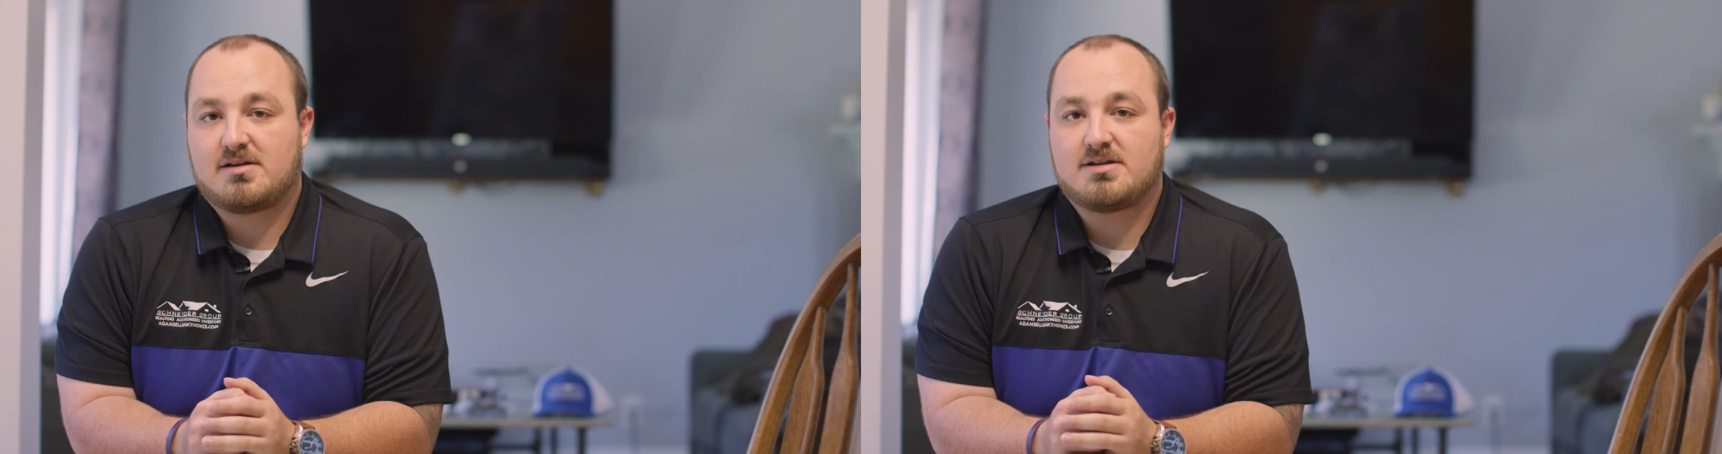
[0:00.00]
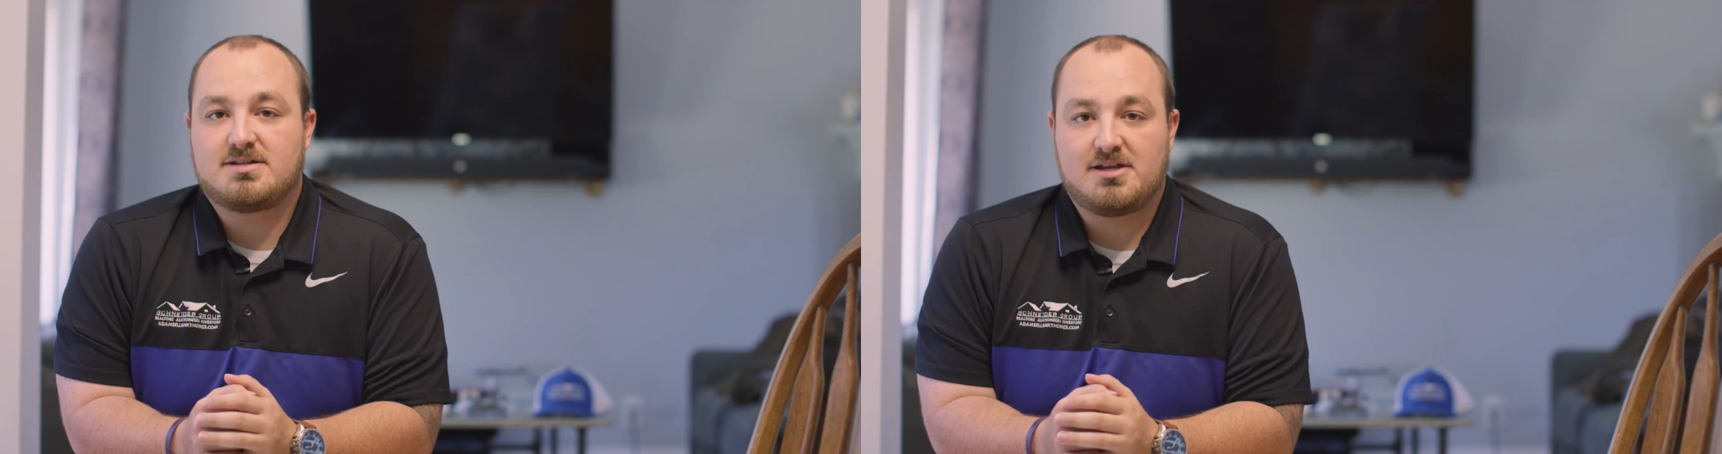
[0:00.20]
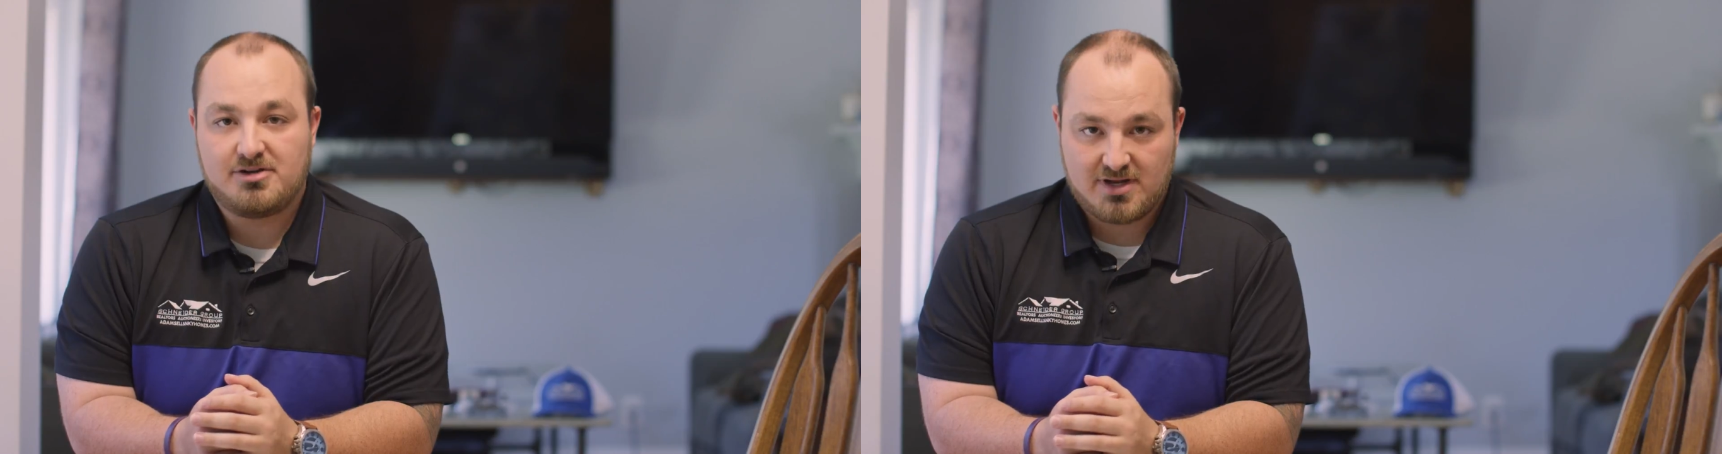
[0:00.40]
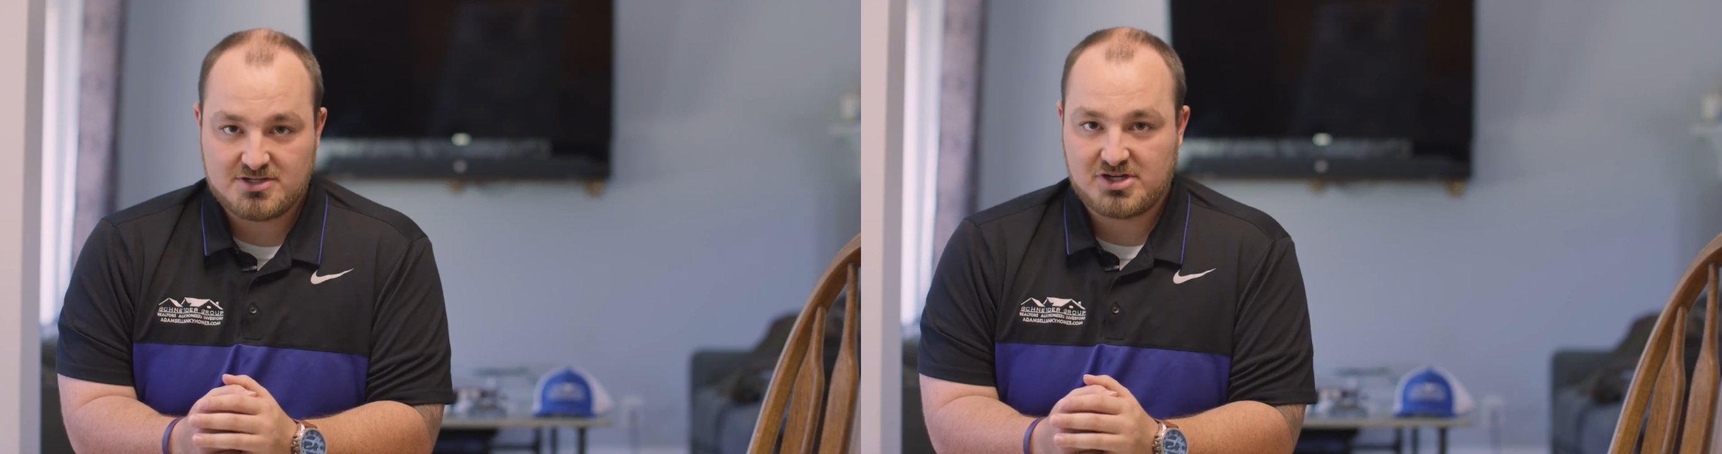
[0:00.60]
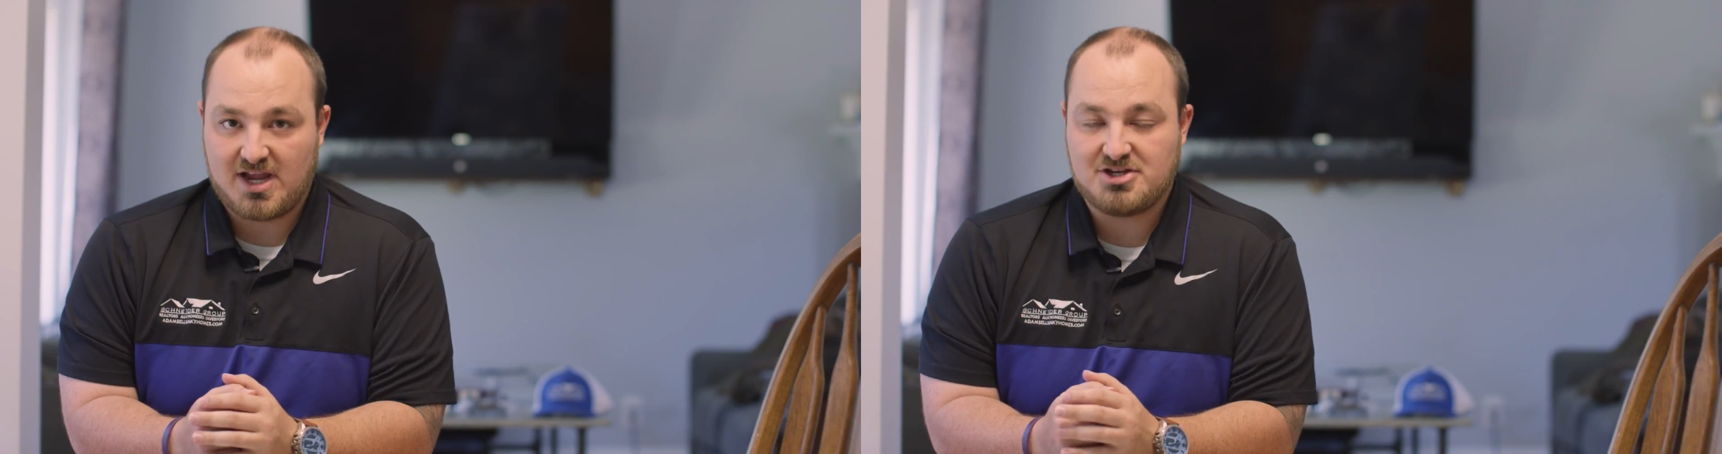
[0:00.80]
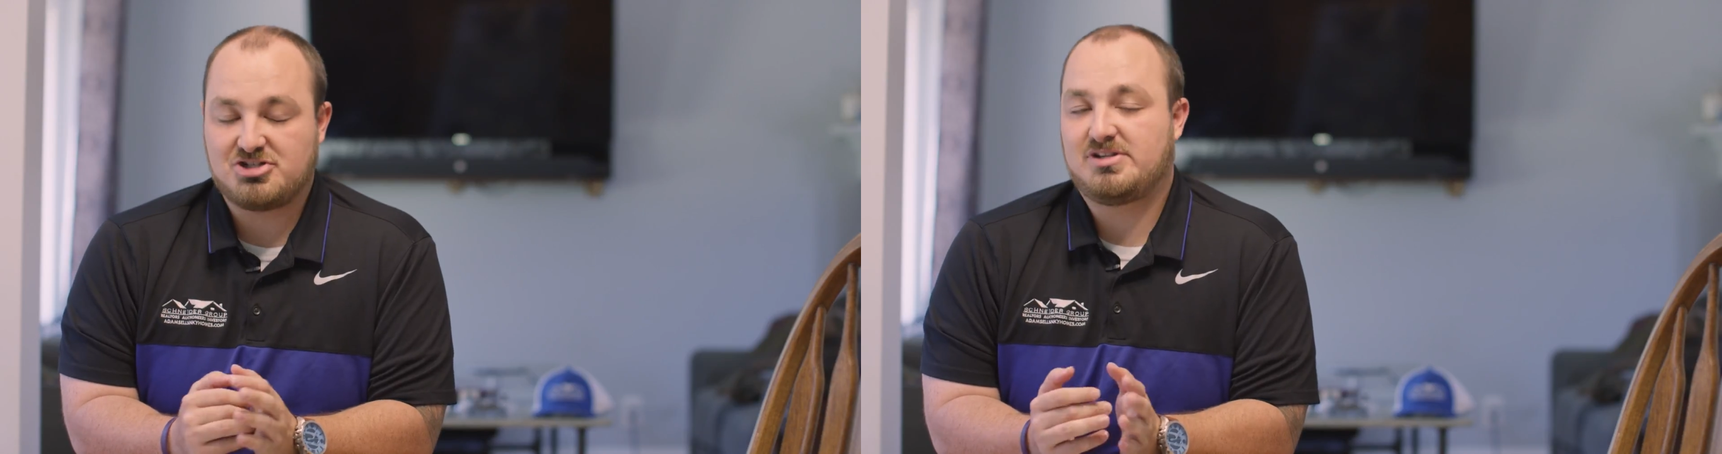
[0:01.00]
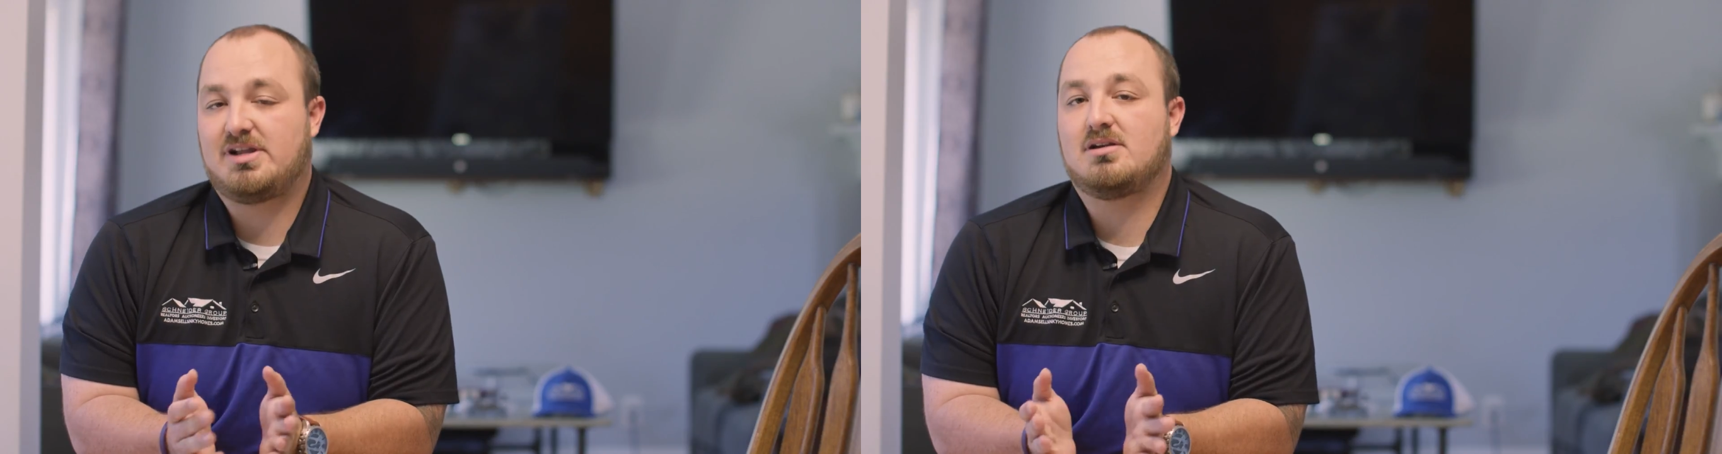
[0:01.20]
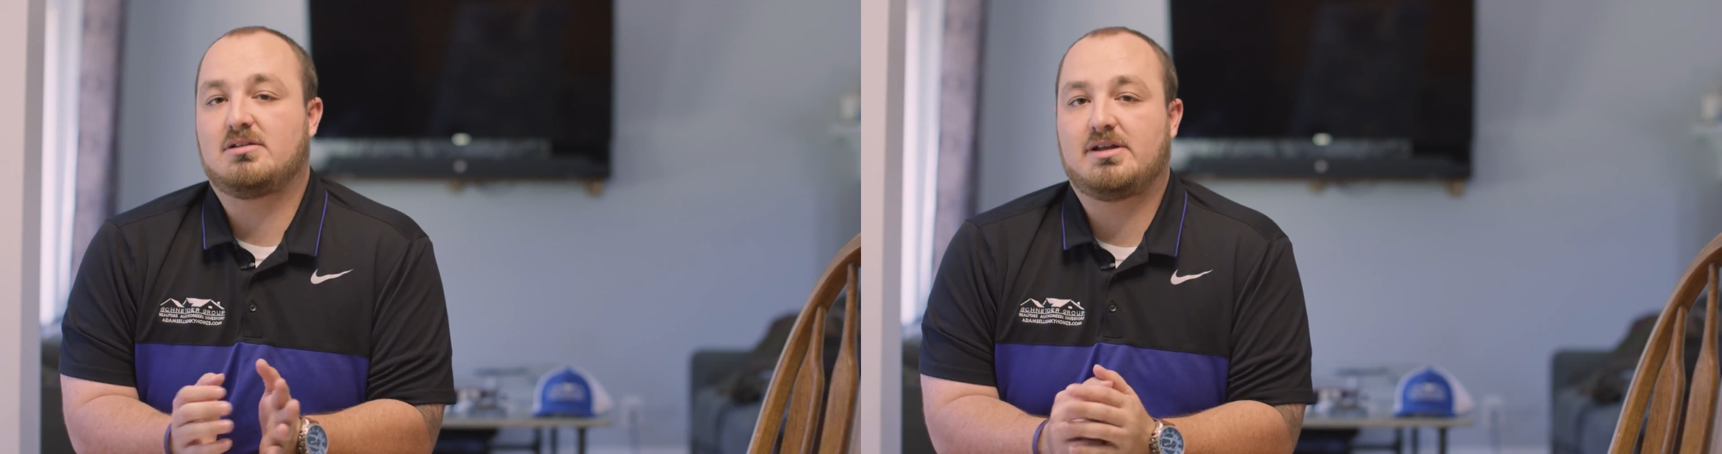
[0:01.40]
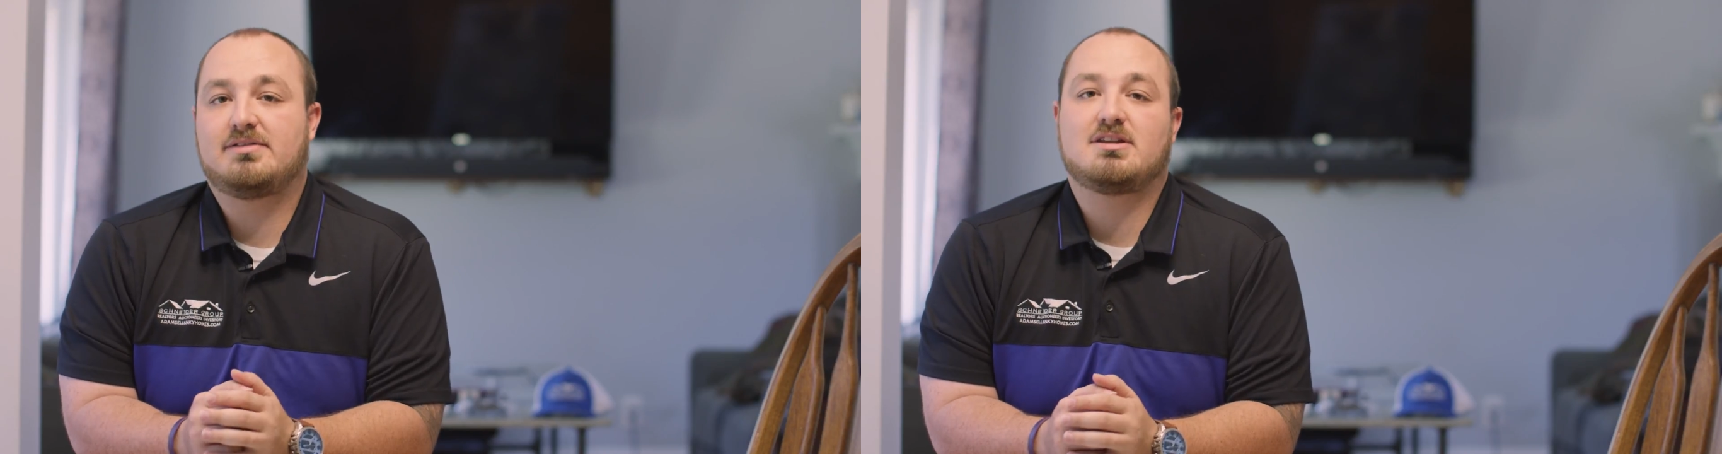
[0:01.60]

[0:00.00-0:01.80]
continued education yearly